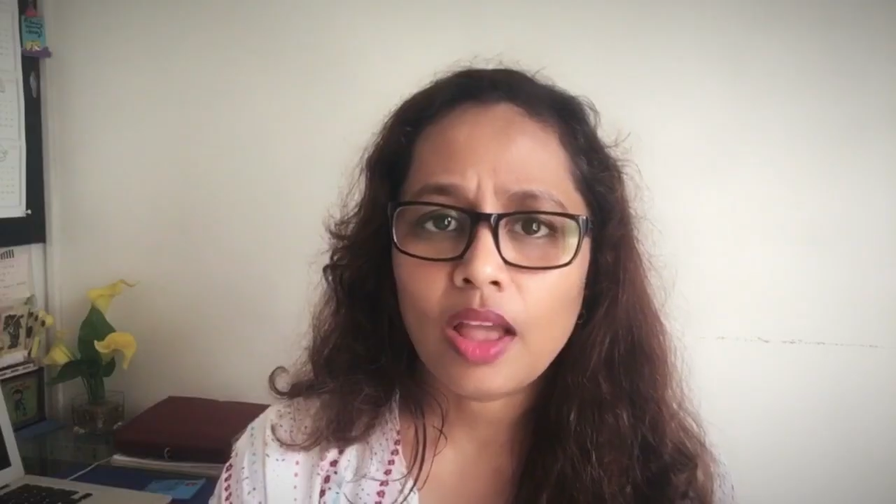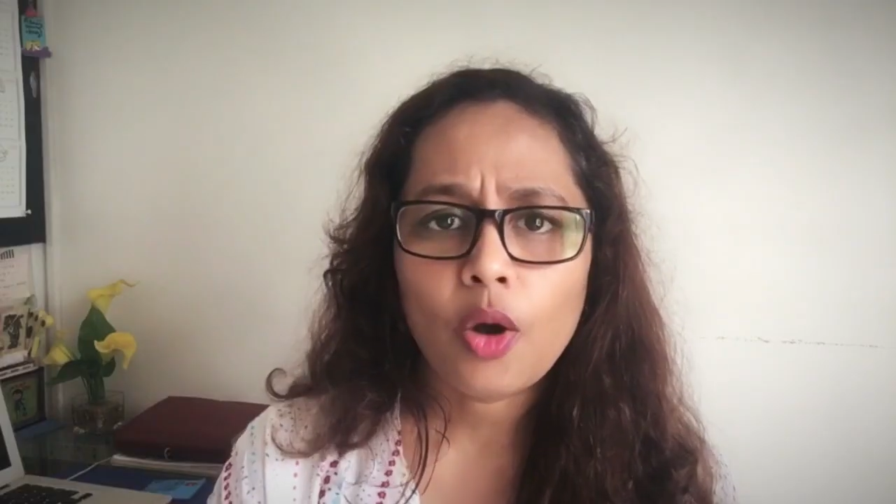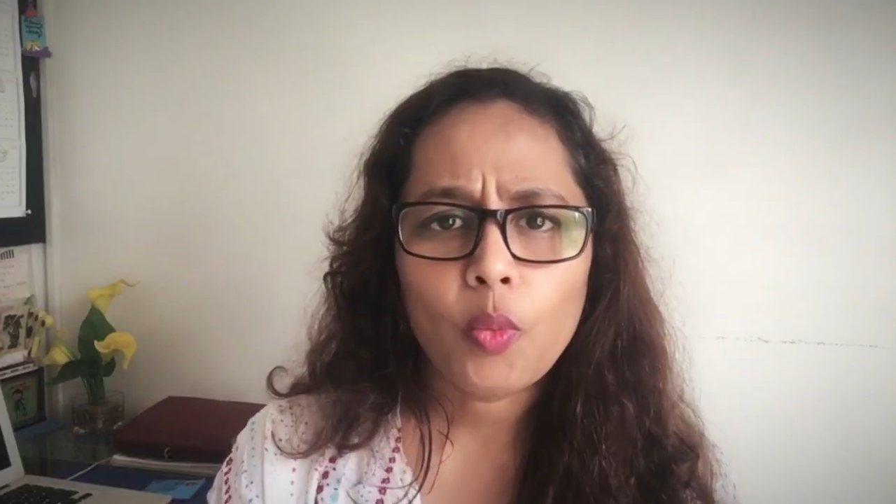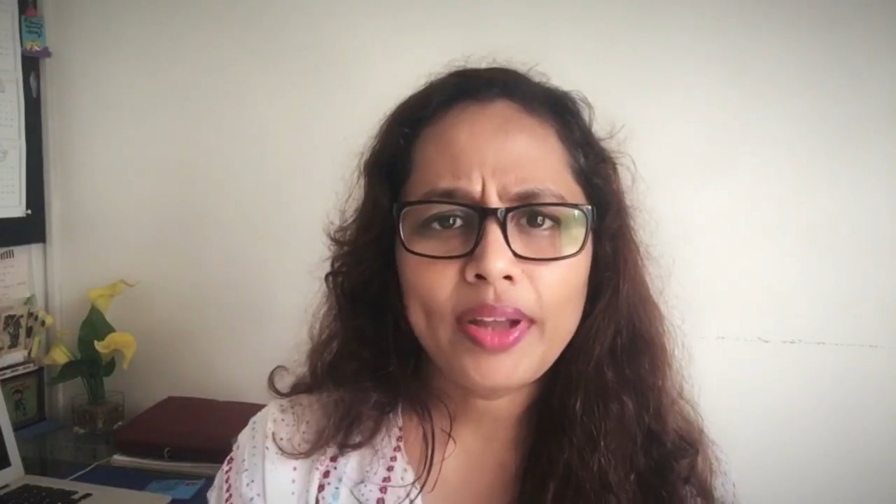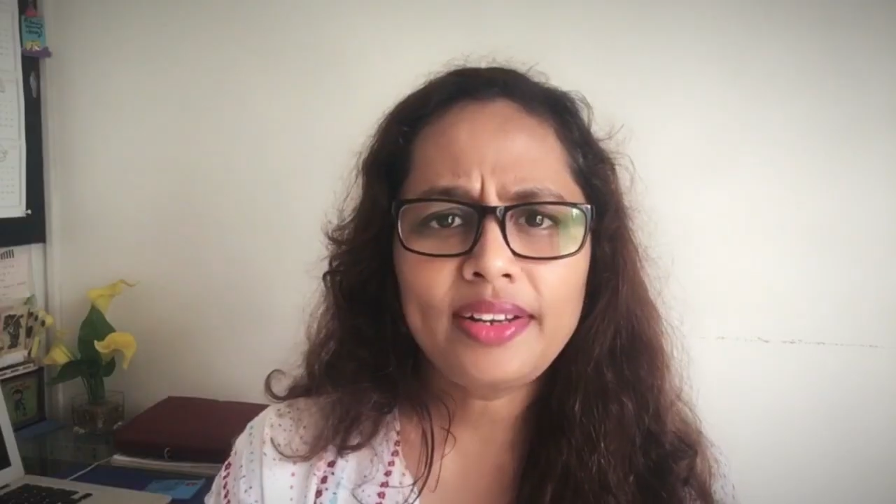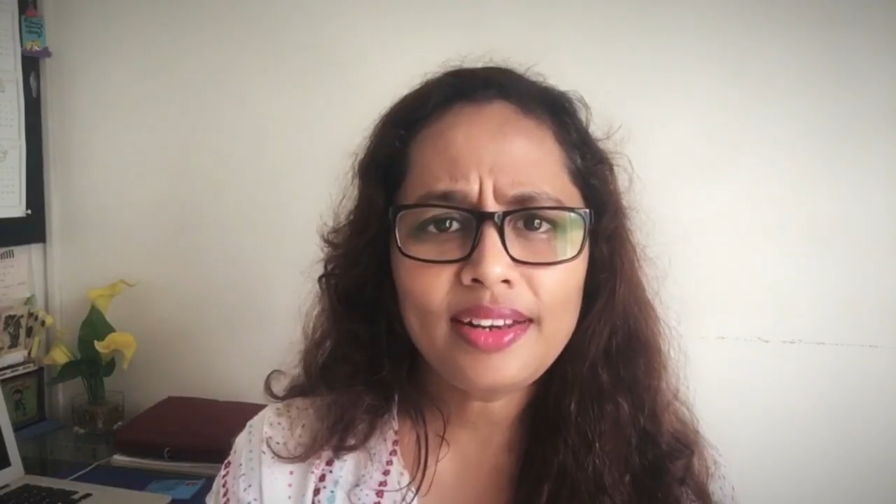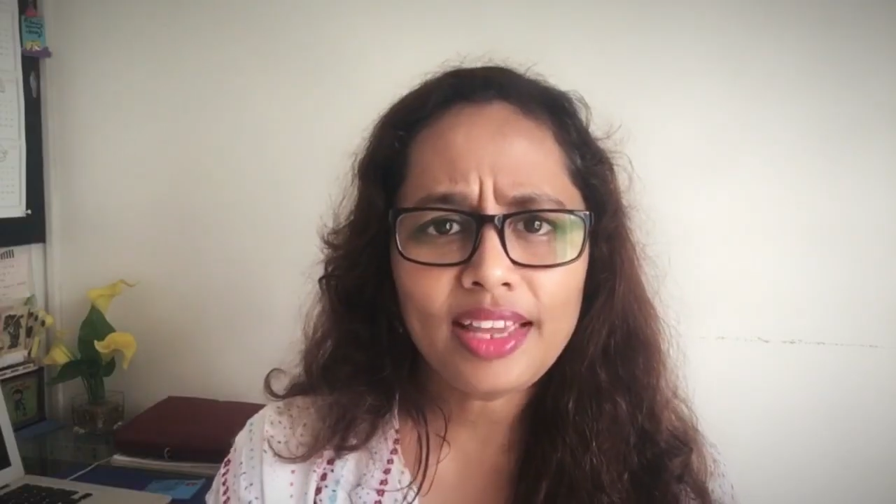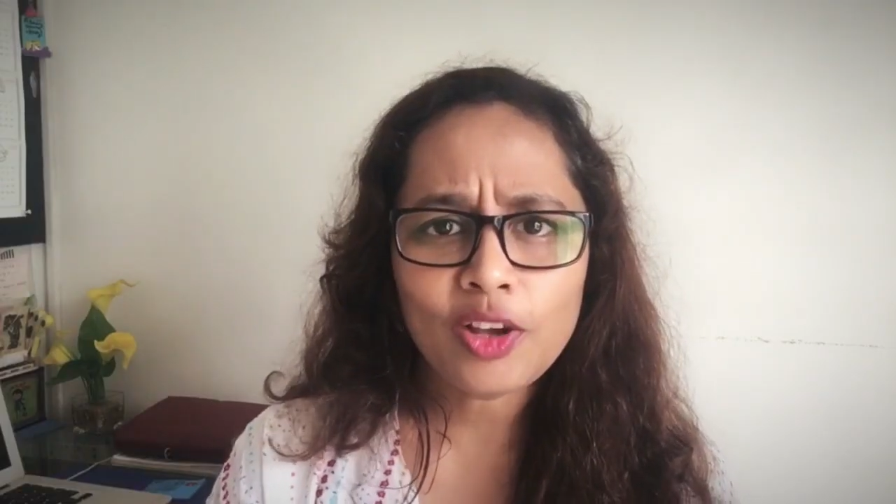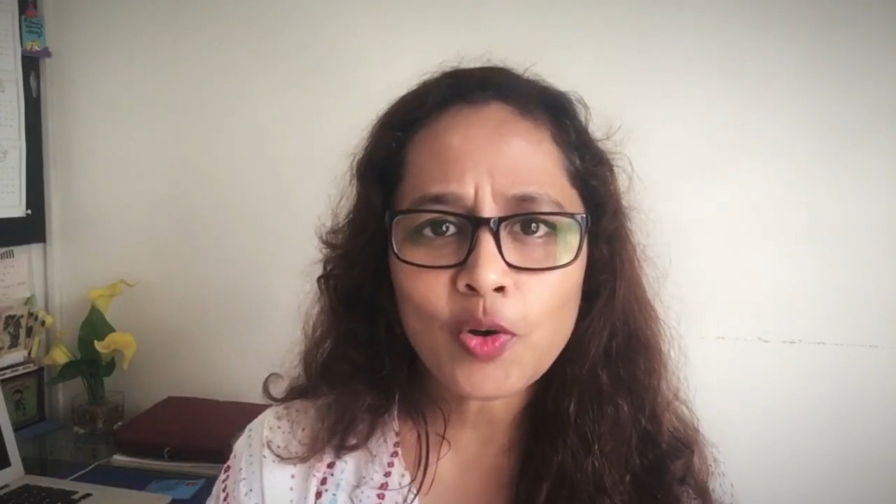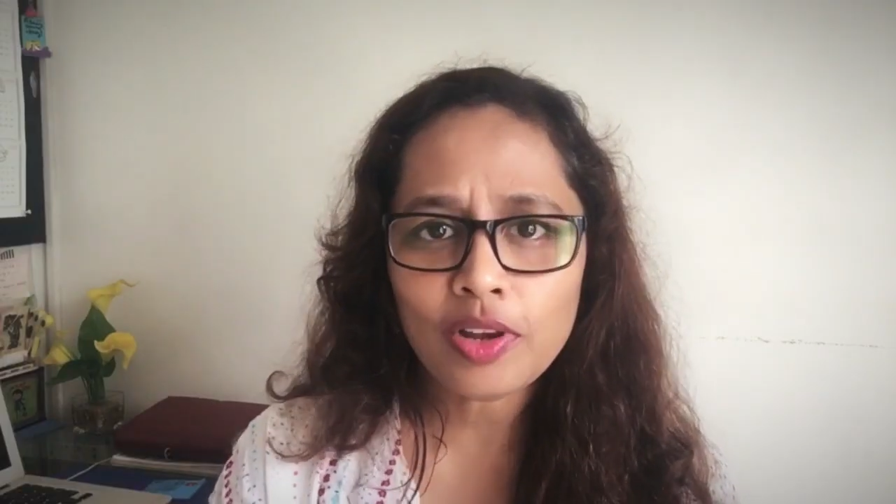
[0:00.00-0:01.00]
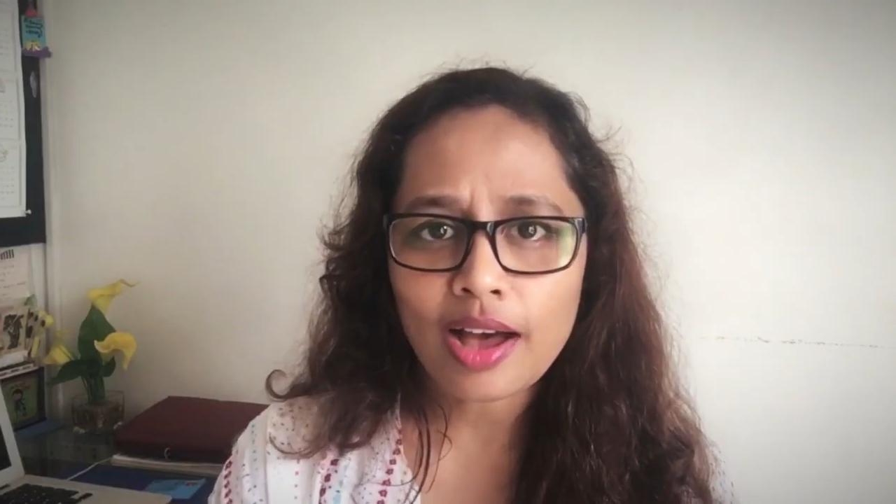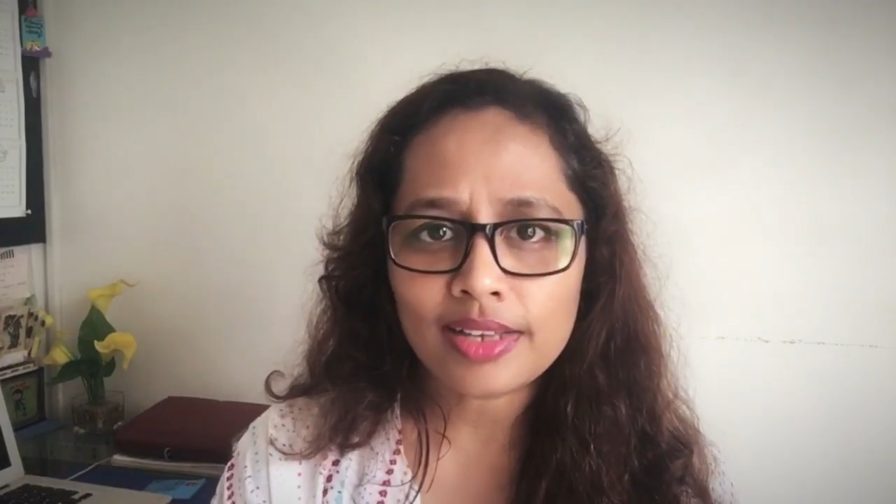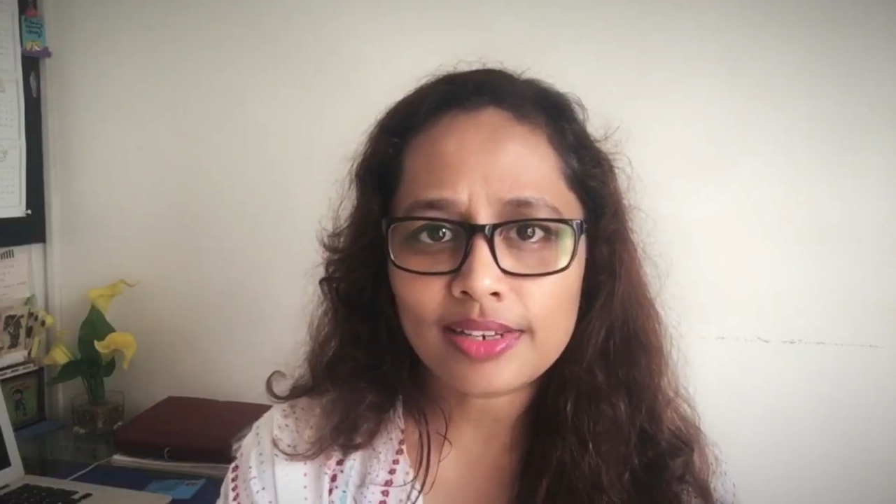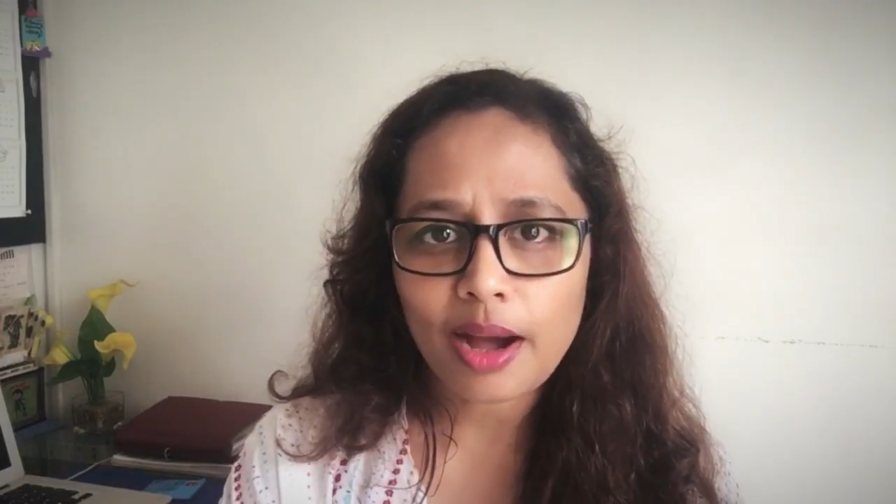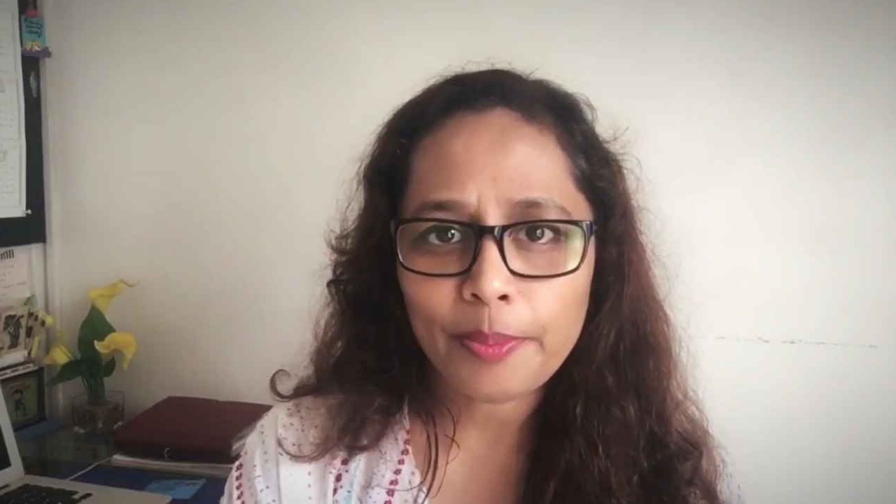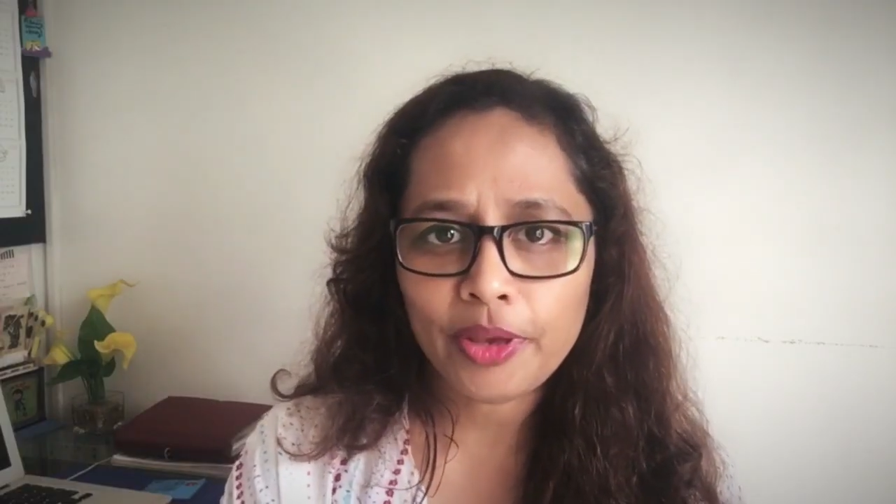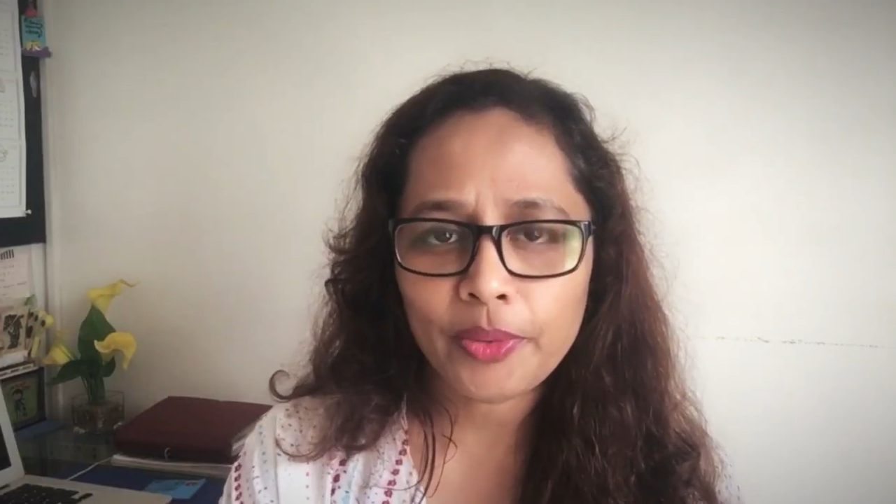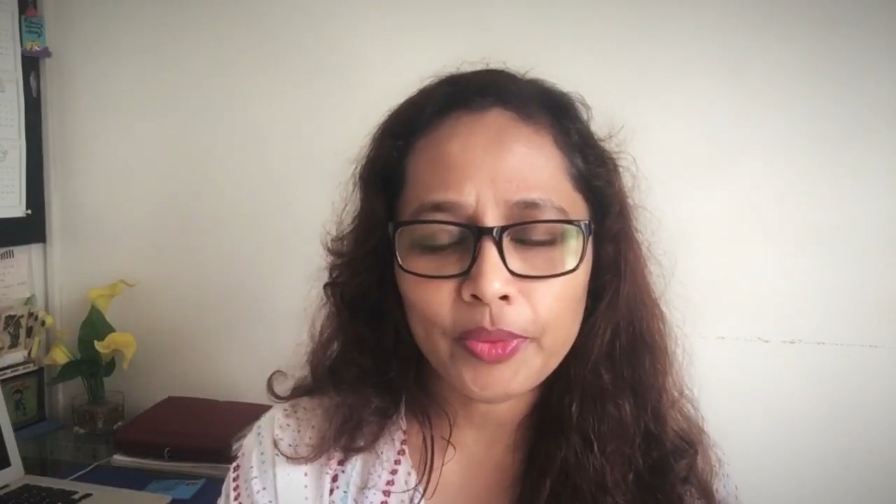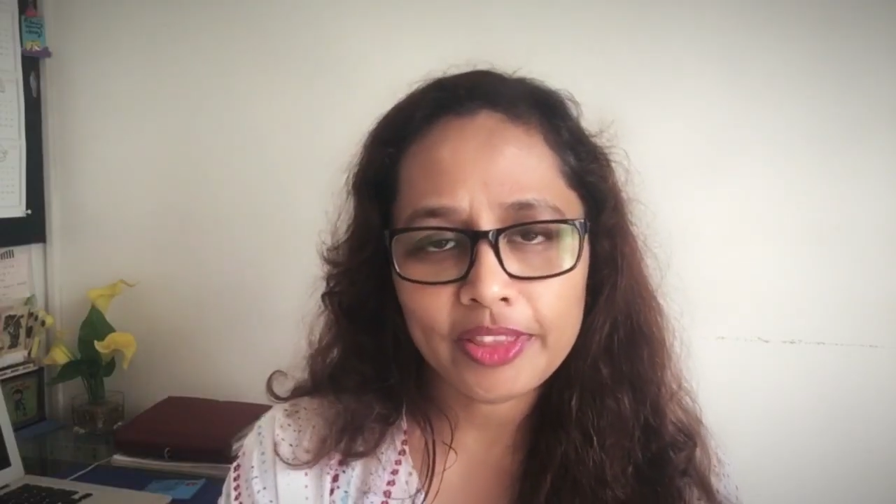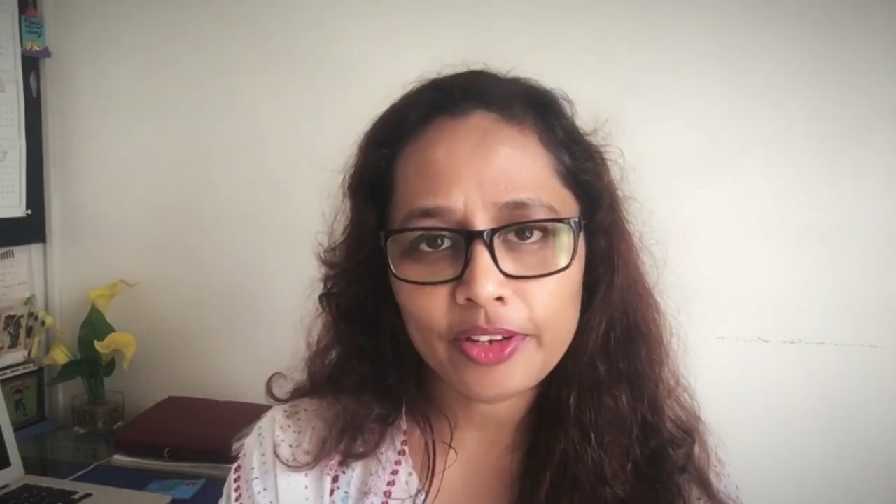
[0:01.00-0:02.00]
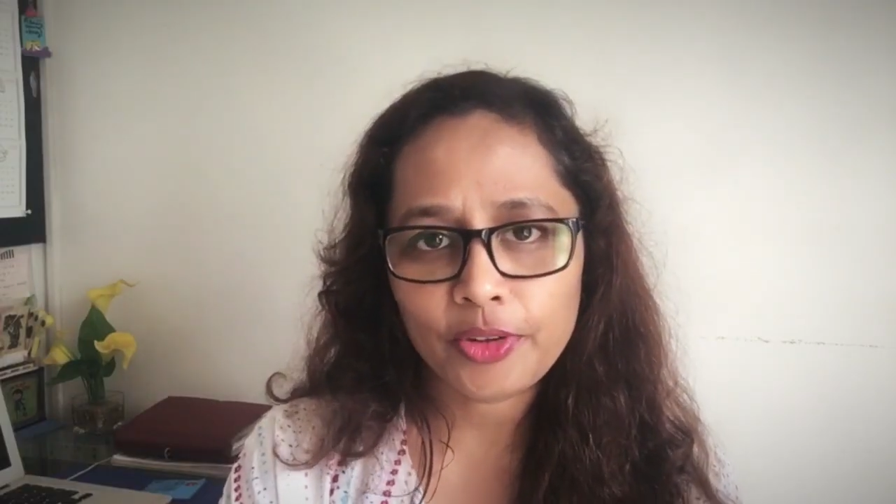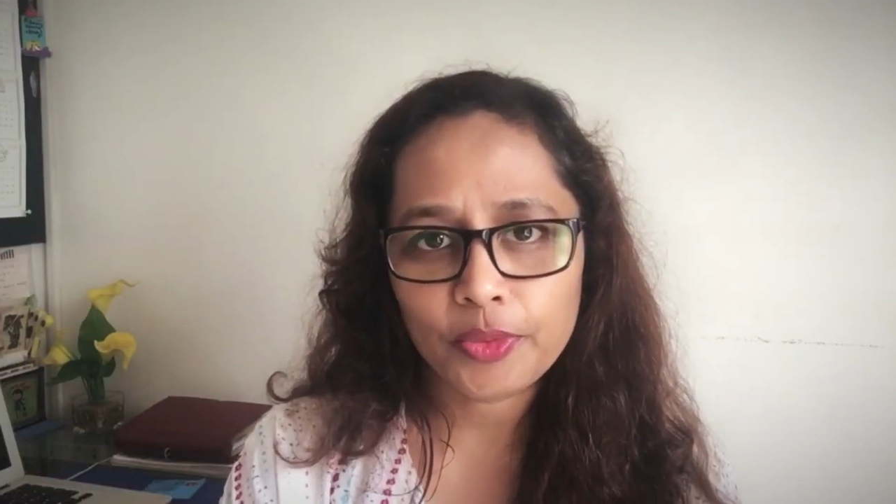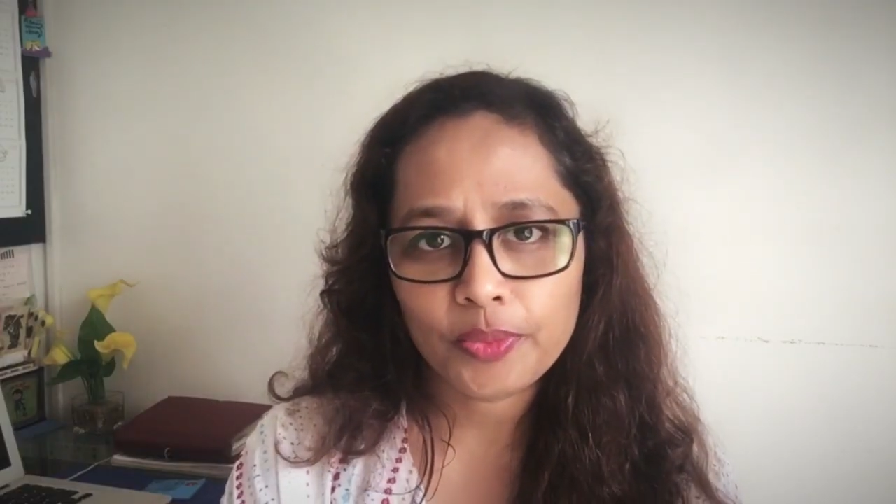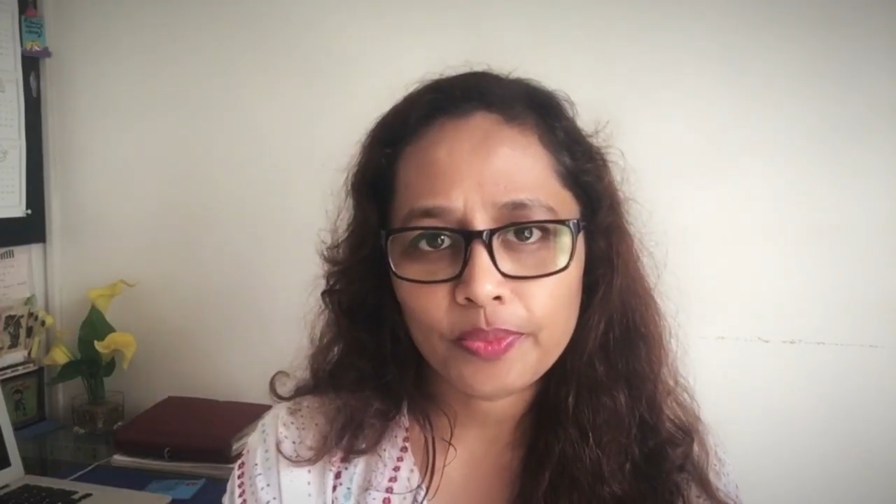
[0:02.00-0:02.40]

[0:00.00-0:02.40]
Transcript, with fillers: When did ego last appear within you?